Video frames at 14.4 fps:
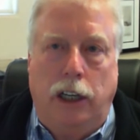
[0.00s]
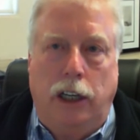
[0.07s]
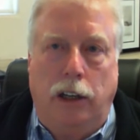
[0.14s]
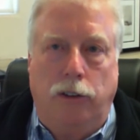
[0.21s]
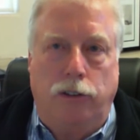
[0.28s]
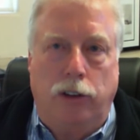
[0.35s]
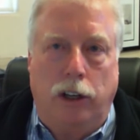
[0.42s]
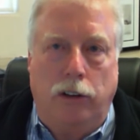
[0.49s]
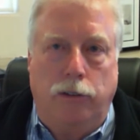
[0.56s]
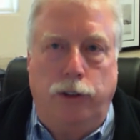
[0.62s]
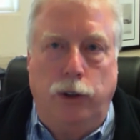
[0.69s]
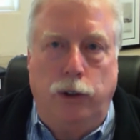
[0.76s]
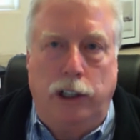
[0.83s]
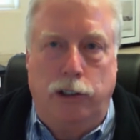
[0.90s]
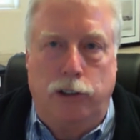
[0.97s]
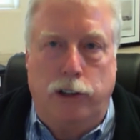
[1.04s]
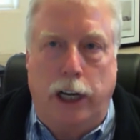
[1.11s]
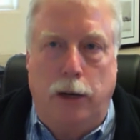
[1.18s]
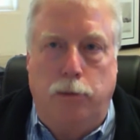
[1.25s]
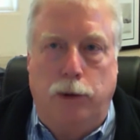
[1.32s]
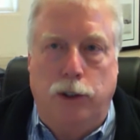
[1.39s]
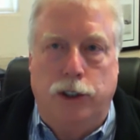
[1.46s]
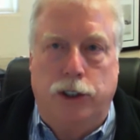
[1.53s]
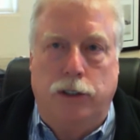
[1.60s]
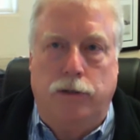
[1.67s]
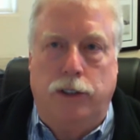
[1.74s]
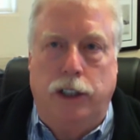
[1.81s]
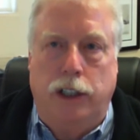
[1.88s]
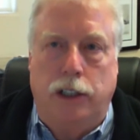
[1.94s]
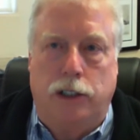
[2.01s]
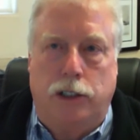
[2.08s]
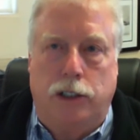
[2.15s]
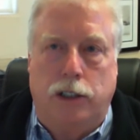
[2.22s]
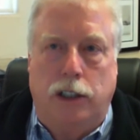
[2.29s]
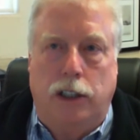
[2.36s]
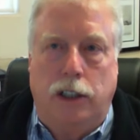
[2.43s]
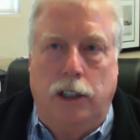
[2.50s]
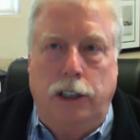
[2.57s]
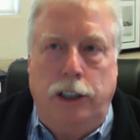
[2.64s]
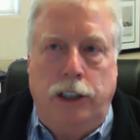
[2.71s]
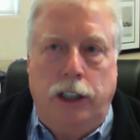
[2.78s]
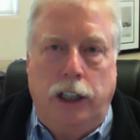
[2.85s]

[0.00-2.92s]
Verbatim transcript: And a few examples of this uh,